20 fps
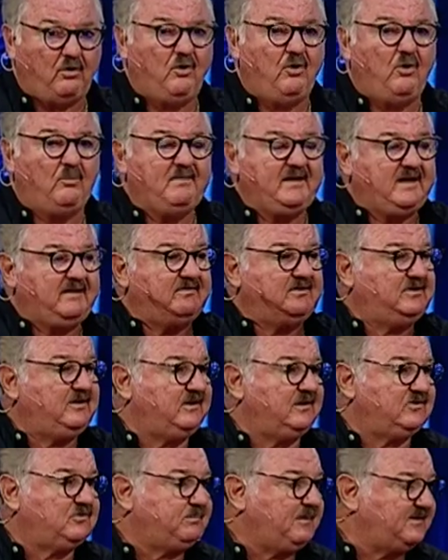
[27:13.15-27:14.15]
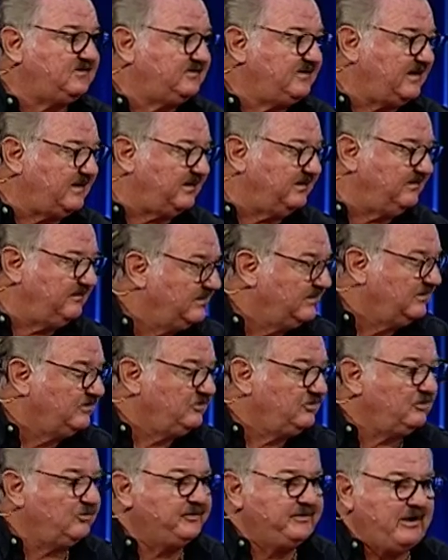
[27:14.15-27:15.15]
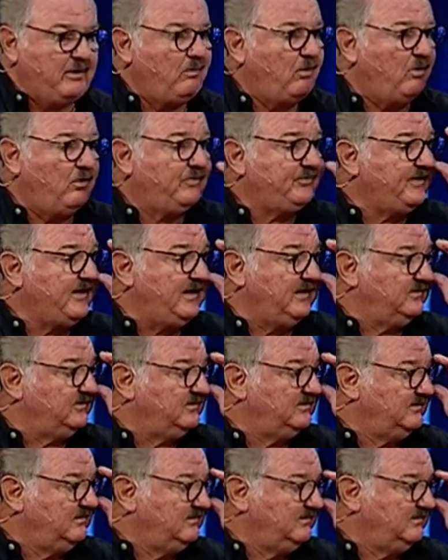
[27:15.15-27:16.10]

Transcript: all be given to you in a split second. You'll know all things.